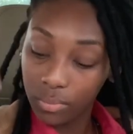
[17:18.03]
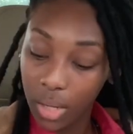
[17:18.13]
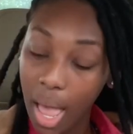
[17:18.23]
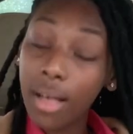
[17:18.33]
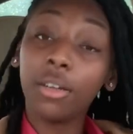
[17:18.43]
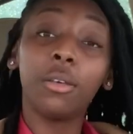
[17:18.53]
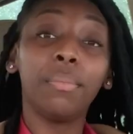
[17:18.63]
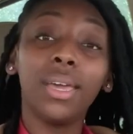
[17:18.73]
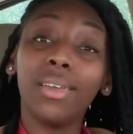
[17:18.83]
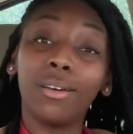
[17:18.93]
I could have
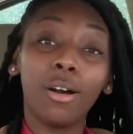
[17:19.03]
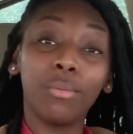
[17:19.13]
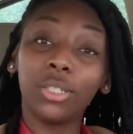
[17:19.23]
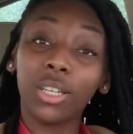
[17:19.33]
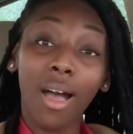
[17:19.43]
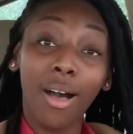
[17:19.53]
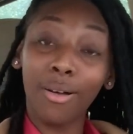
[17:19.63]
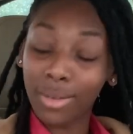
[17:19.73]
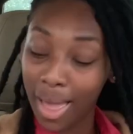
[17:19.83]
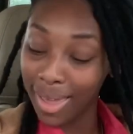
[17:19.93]
been up with
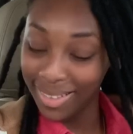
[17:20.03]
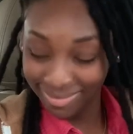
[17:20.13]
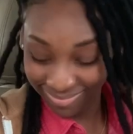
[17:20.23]
y'all. Like,